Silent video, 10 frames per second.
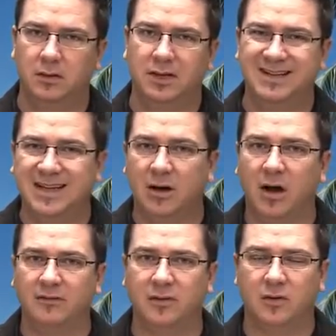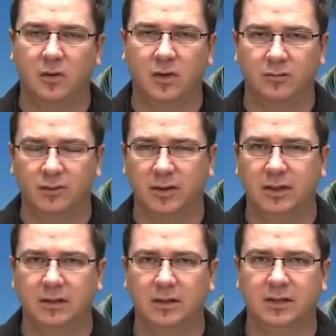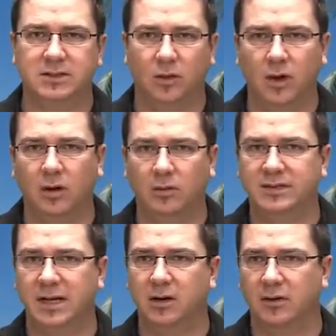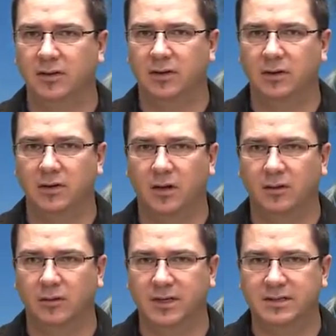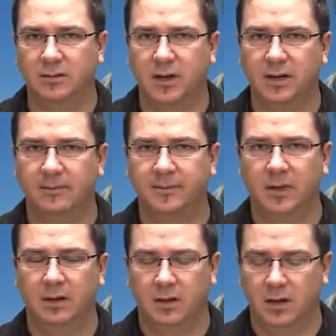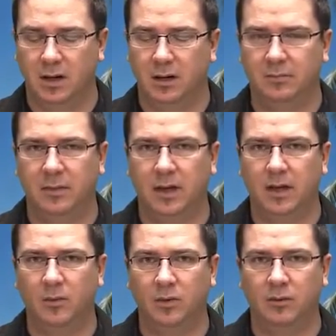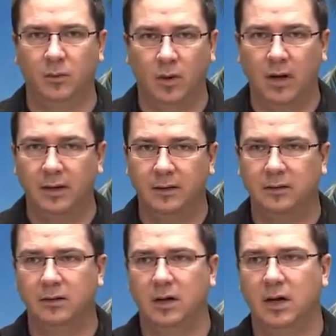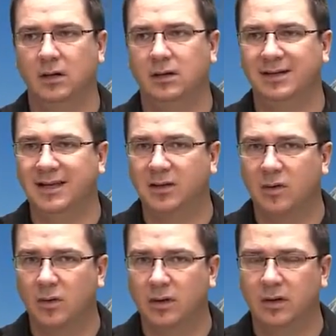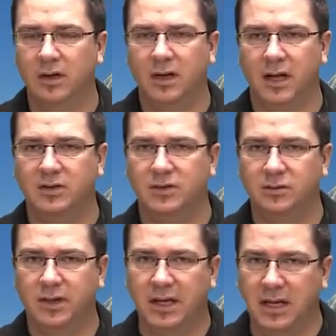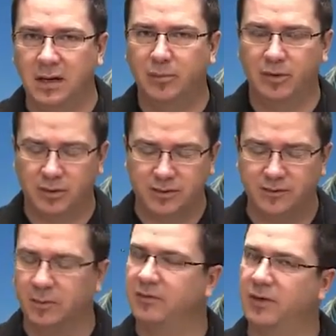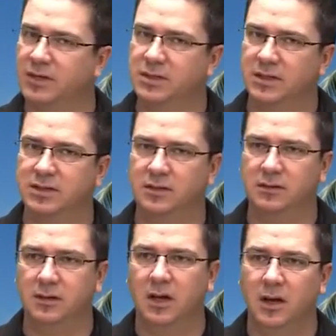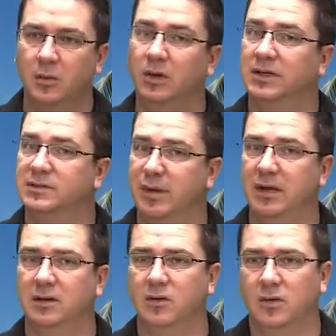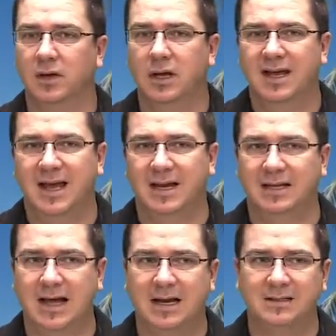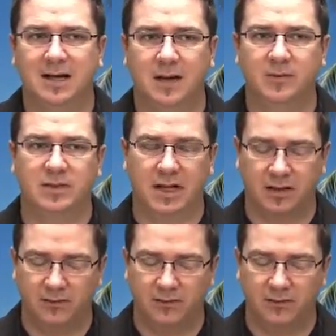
clean off the cork really, because the oil will take all the dirt and all the grease away. It will, one, clean the cork, and two, the heat produced from the friction that you're doing will expand the cork. And a lot of times, like